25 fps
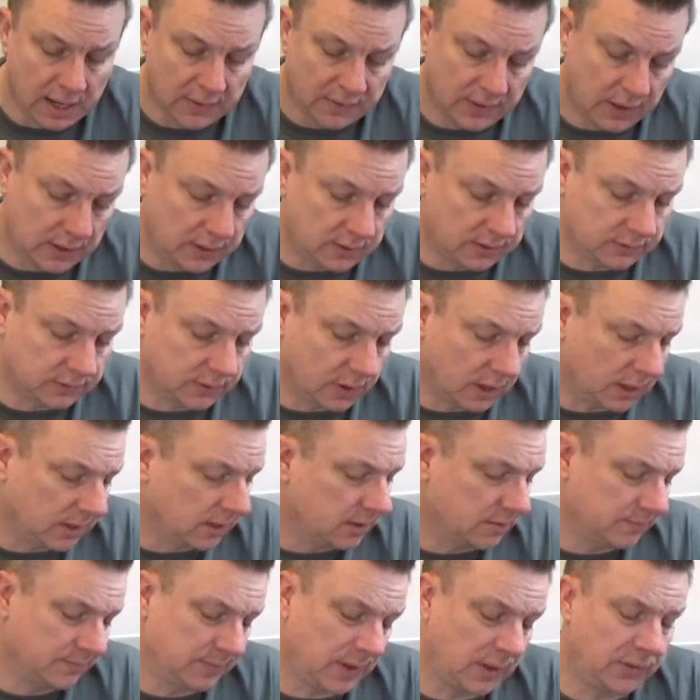Then there's
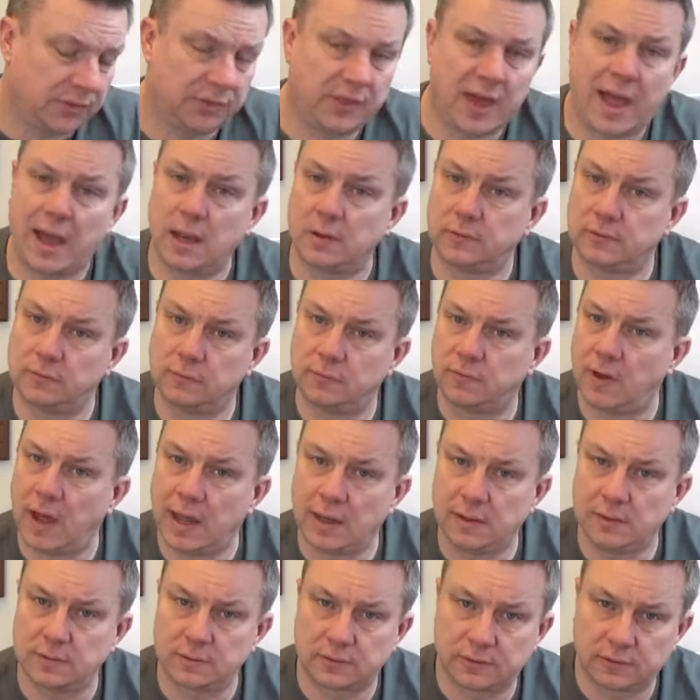like 1,000
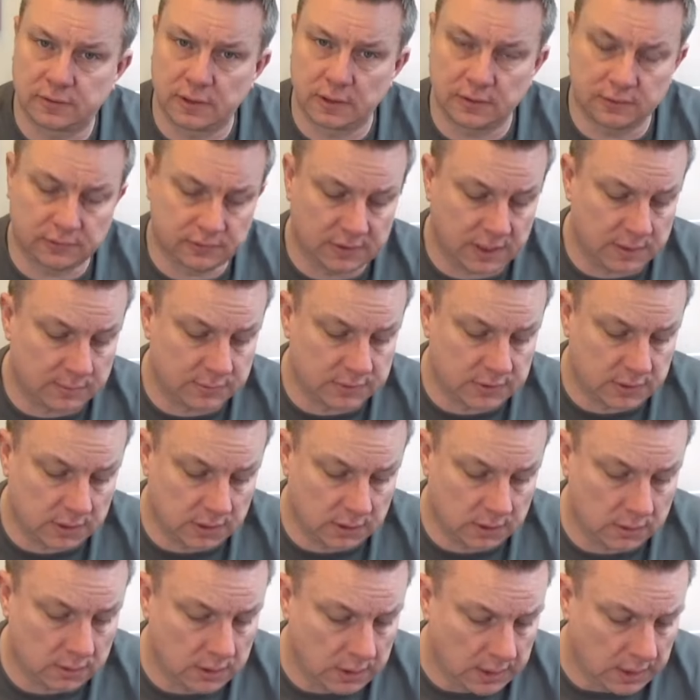vents that seem
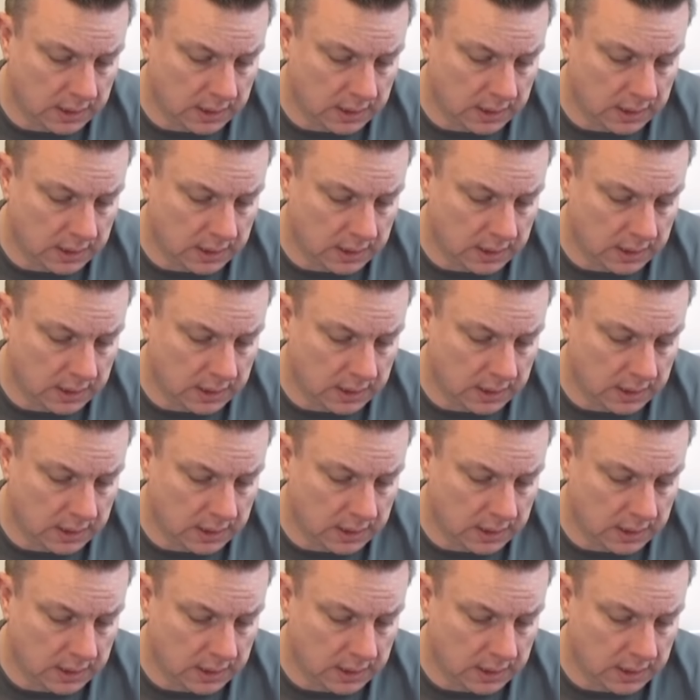to